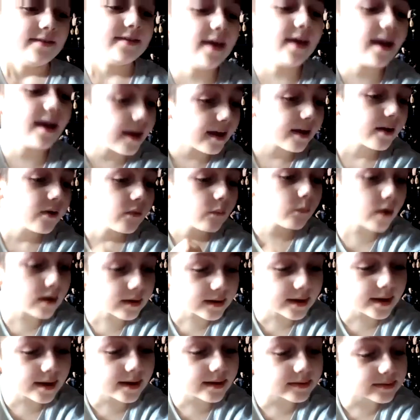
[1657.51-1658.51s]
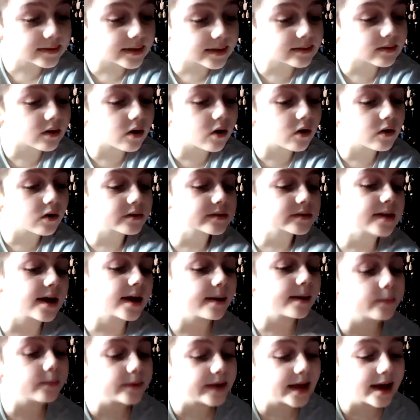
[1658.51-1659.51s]
Okay. Well, guys, that's all the
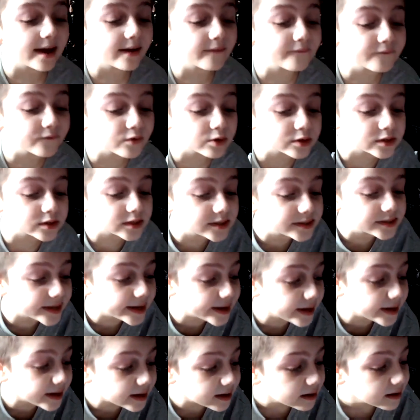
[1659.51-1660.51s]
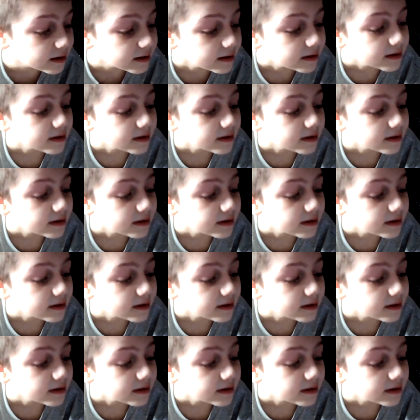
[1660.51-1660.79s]
time we have for today.